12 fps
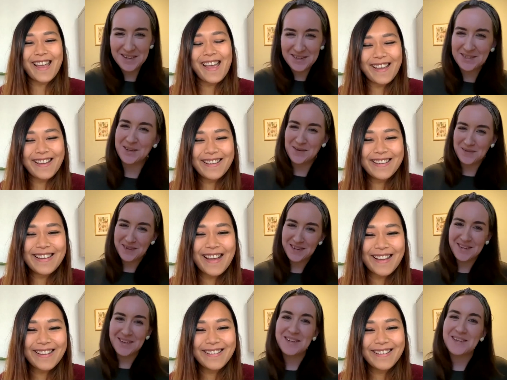Speaker 1: Do.
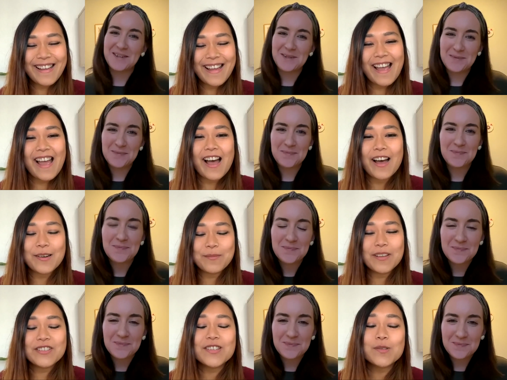Um,
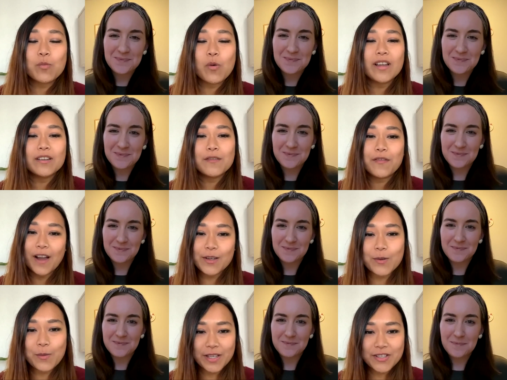just one final
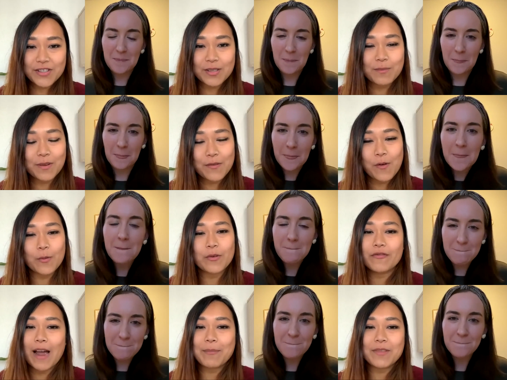question before we
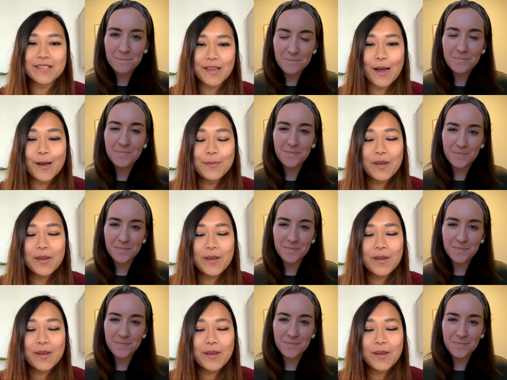wrap this up.